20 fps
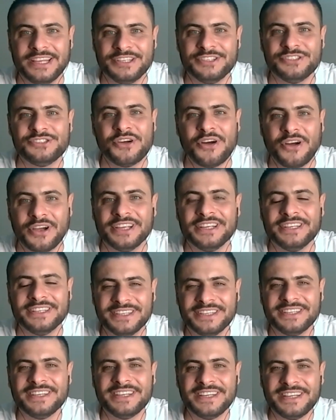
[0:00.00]
enjoy
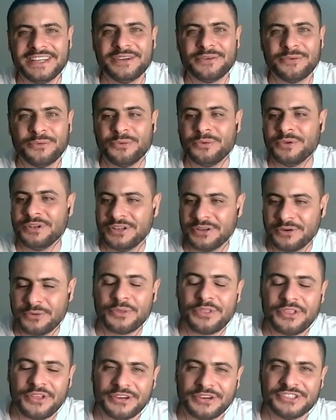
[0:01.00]

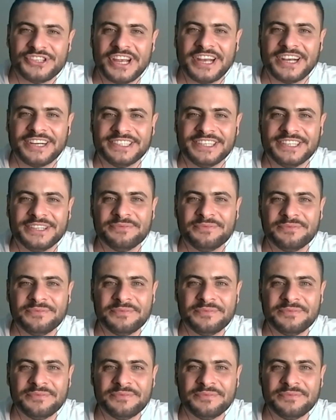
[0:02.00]
with your journey.